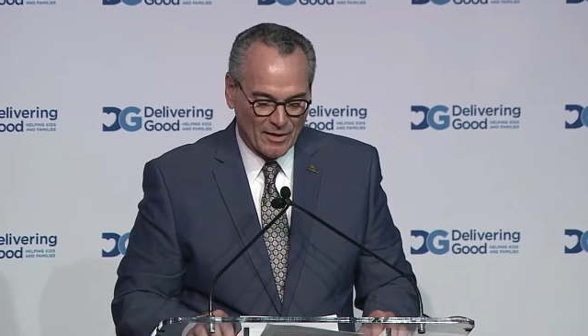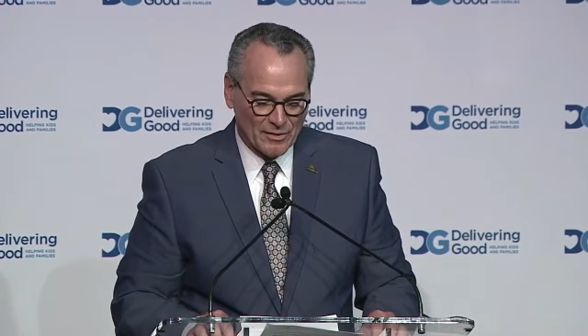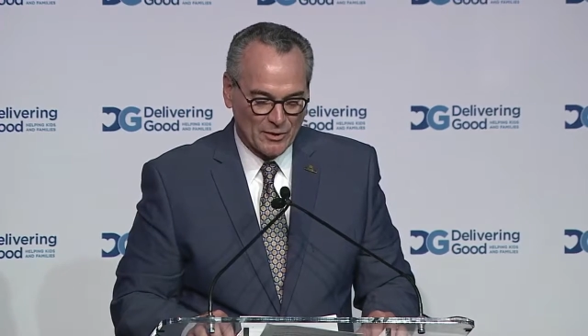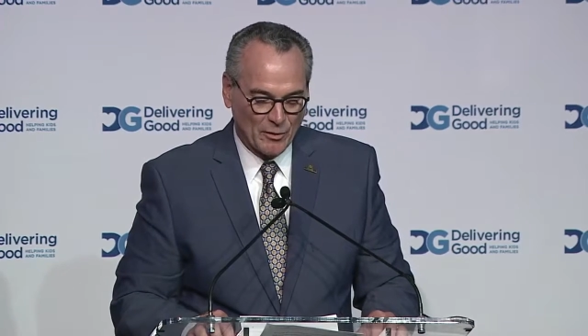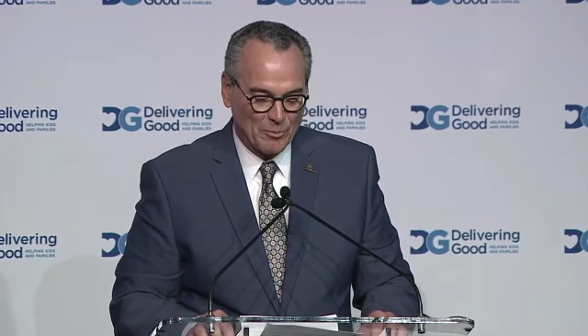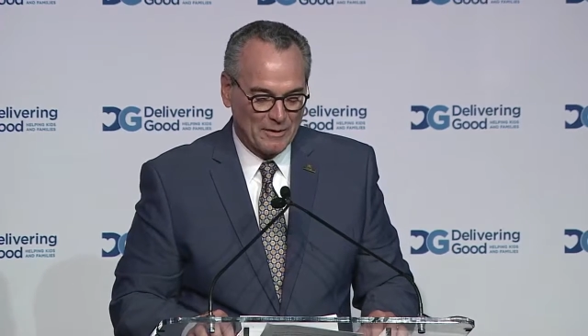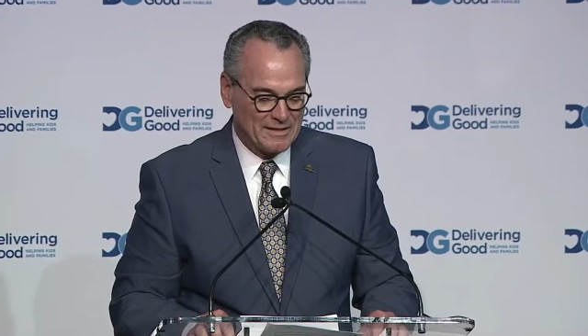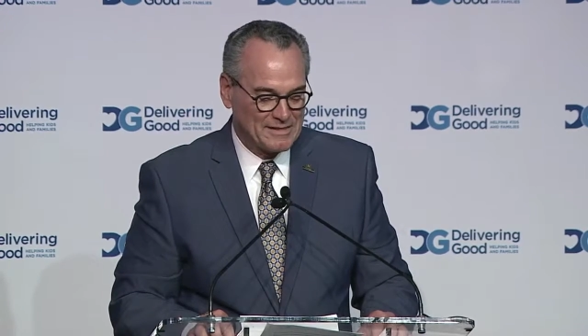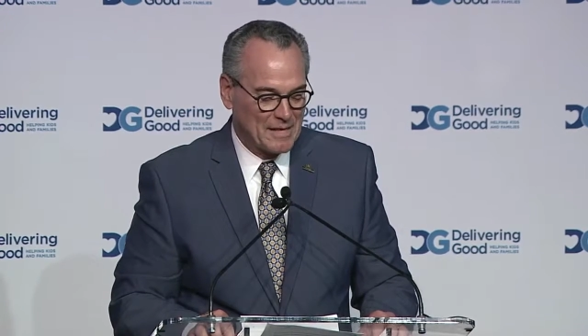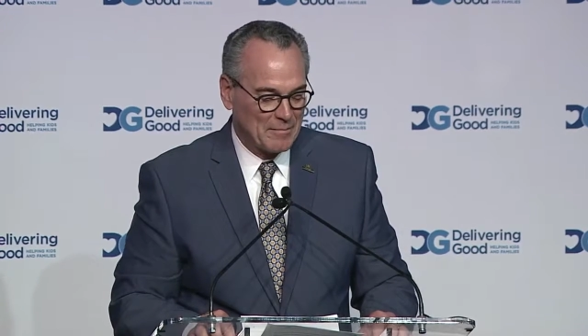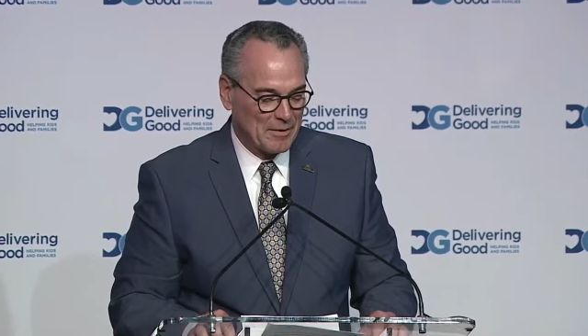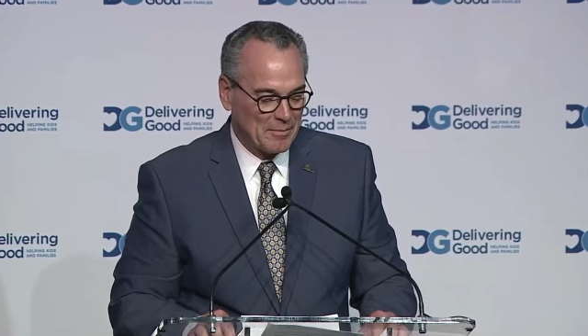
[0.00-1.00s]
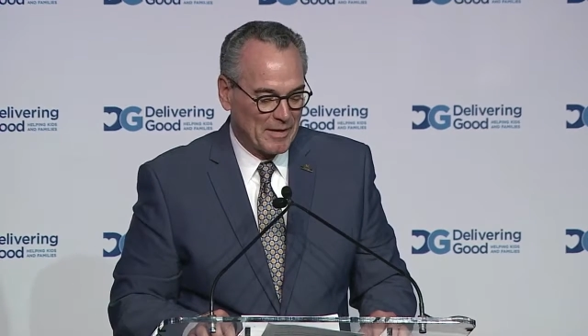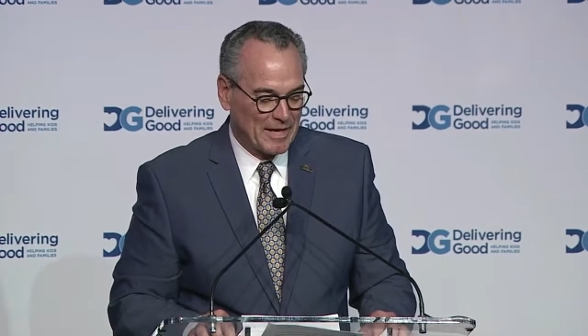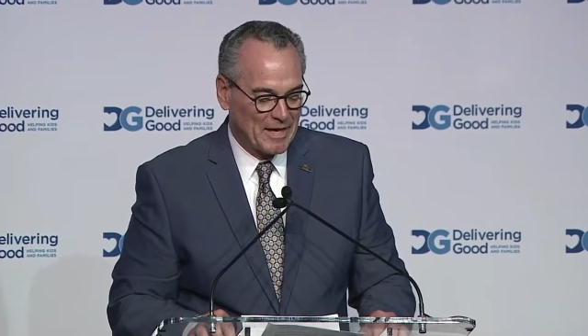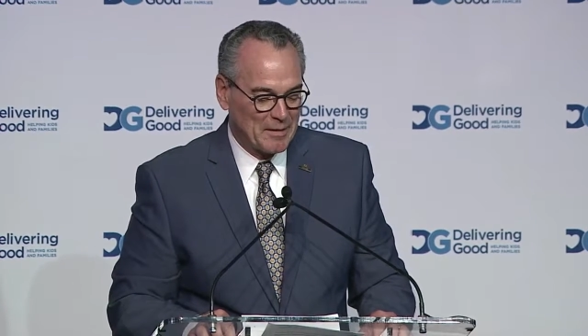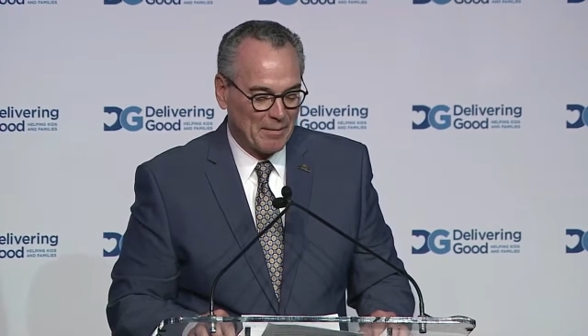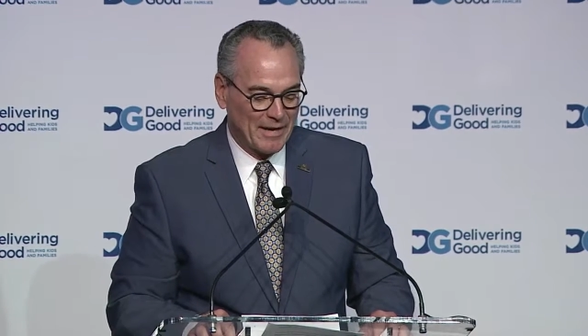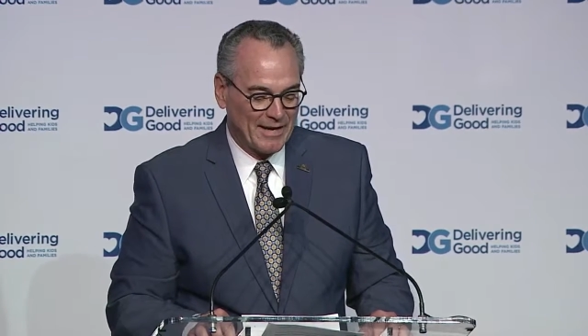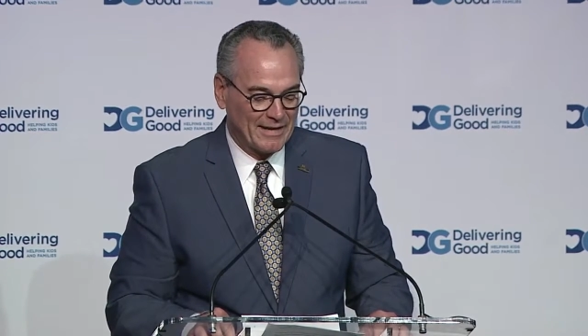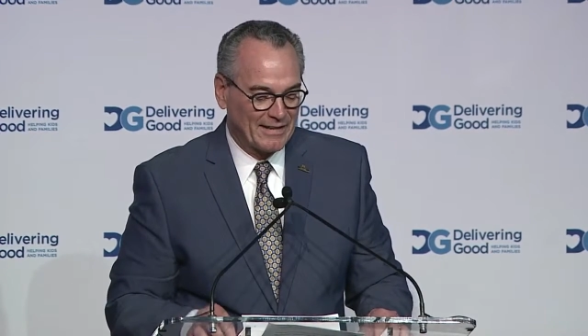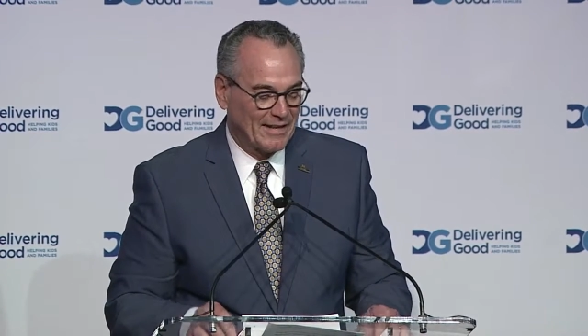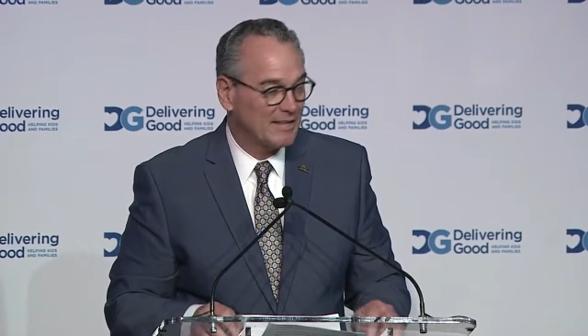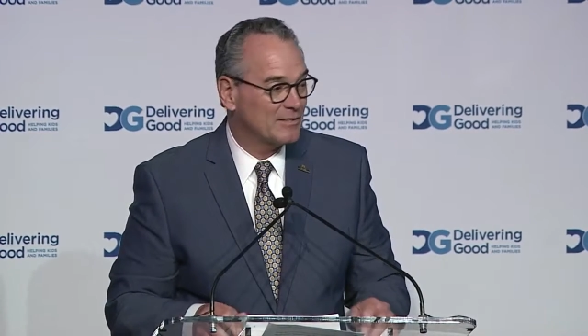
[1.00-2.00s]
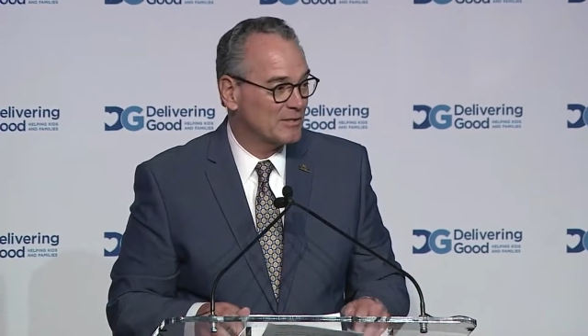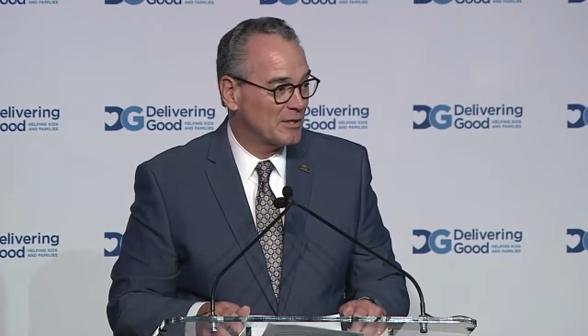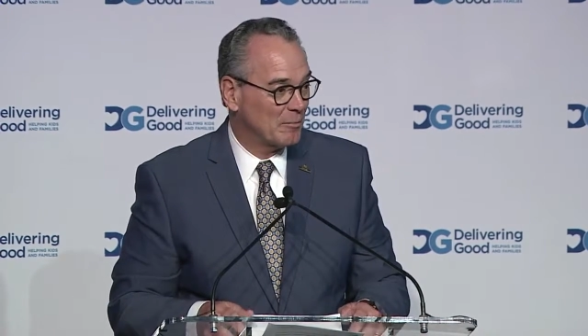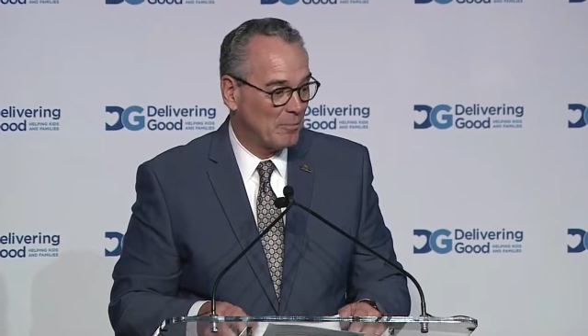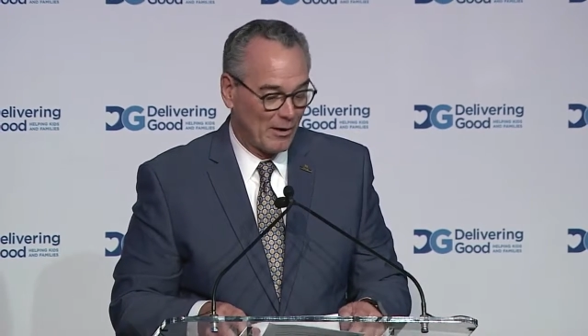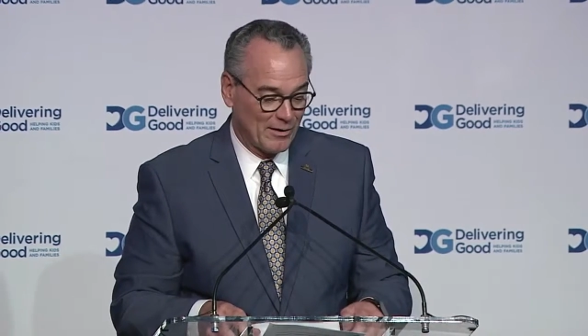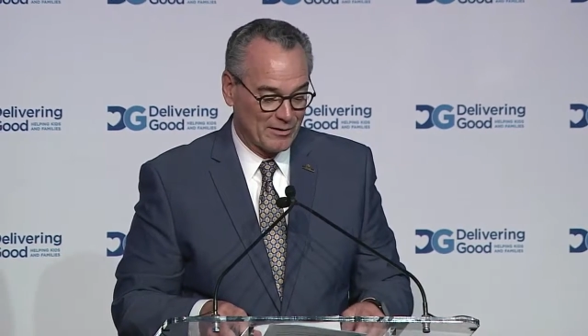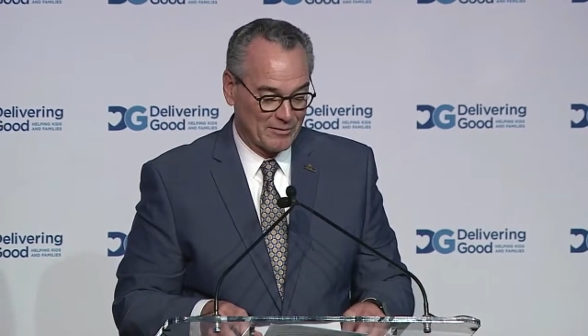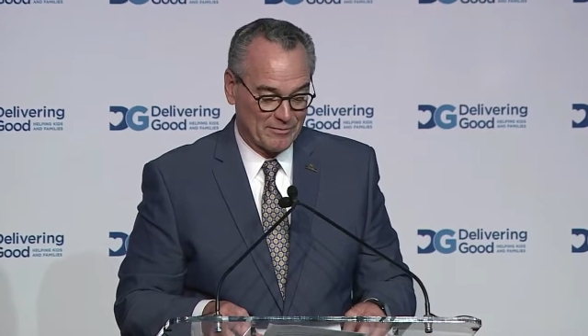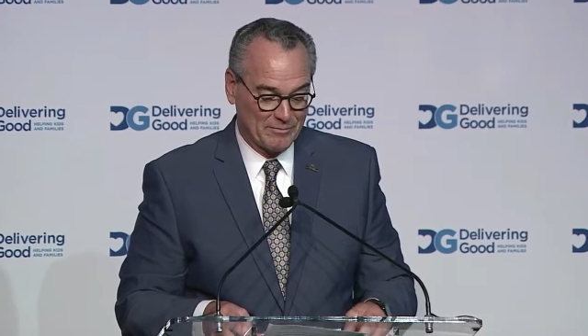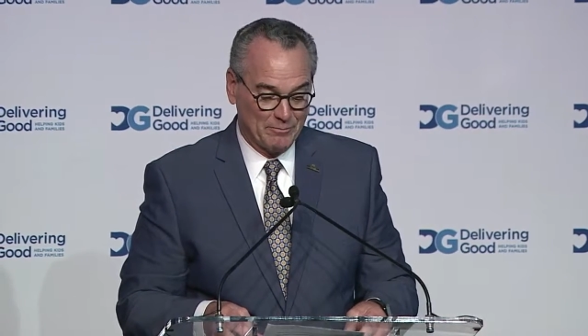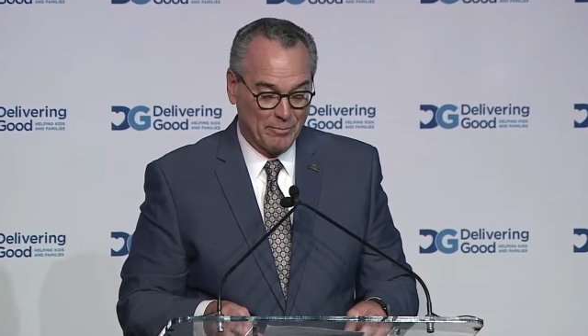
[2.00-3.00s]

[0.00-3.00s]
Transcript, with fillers: So please let me begin by acknowledging part of,